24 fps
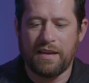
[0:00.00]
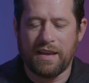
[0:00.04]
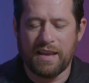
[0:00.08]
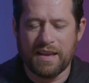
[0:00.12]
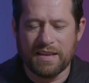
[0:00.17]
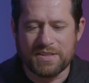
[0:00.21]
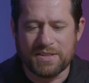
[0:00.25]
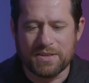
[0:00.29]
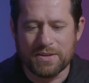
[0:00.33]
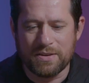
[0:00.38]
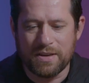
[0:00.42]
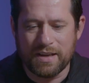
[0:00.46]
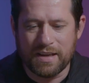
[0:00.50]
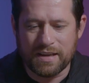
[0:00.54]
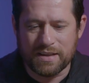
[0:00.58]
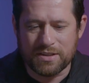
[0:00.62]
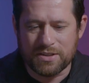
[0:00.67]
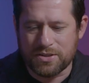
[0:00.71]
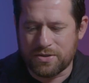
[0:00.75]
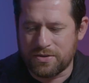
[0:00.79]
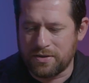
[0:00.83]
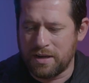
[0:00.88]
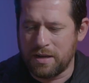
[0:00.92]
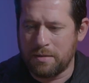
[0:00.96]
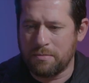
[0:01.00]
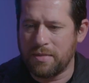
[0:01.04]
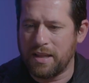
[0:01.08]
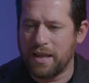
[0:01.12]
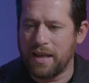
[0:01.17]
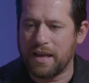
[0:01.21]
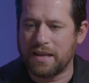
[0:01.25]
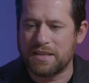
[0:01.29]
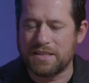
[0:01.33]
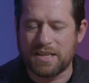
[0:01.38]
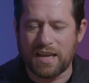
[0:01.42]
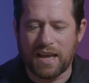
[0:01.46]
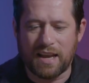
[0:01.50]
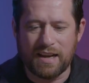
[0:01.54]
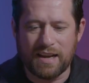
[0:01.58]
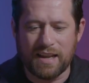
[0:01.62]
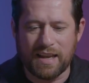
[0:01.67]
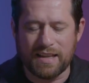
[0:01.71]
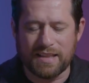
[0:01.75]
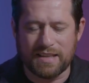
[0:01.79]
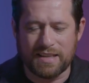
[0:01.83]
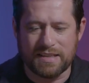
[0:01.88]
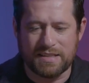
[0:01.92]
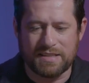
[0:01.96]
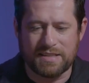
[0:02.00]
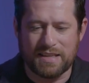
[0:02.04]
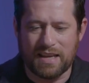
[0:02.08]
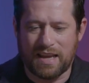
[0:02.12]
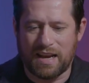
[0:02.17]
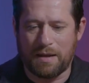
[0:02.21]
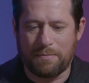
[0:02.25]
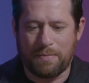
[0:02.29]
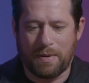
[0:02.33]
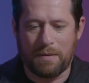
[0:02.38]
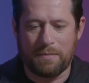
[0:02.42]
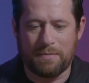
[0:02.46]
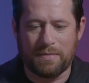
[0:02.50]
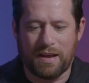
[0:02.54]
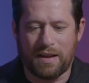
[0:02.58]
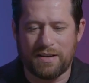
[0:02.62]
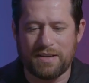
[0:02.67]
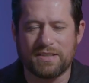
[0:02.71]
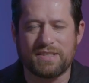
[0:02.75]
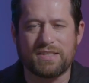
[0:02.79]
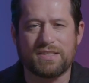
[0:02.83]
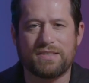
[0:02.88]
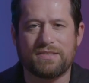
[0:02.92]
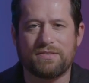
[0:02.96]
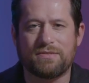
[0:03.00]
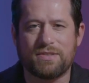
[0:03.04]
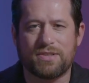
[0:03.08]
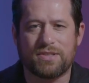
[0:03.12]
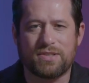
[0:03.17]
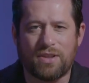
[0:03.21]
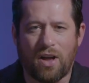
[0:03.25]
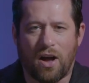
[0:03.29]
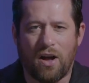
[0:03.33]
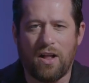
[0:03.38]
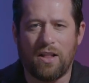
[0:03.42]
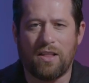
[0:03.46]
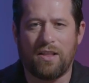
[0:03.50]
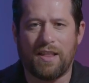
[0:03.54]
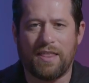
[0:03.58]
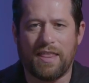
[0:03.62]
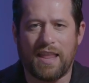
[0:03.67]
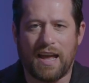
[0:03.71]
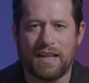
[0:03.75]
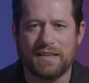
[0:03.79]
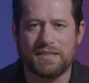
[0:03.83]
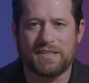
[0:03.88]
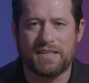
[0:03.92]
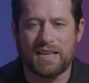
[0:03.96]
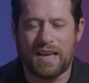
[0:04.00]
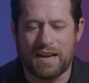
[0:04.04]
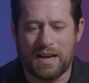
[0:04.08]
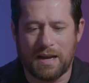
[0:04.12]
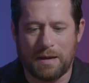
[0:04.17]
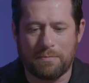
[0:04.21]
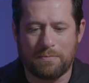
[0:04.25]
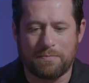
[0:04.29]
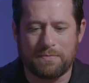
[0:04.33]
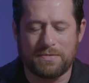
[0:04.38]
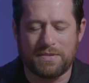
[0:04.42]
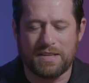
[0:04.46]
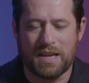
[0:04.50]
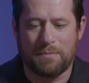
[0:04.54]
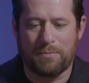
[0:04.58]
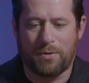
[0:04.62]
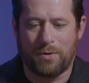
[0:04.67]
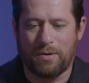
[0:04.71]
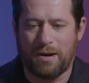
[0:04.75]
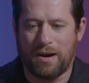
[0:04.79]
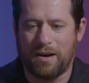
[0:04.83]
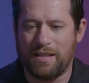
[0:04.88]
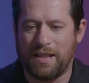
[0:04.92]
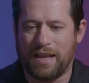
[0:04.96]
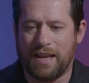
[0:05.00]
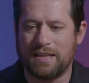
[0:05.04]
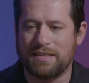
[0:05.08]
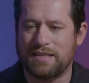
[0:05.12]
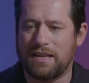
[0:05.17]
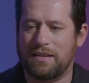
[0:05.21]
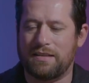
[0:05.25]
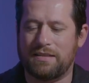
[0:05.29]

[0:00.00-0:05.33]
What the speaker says: Yeah, so extremely excited to get this set up. I'll just stall on that setup temporarily because I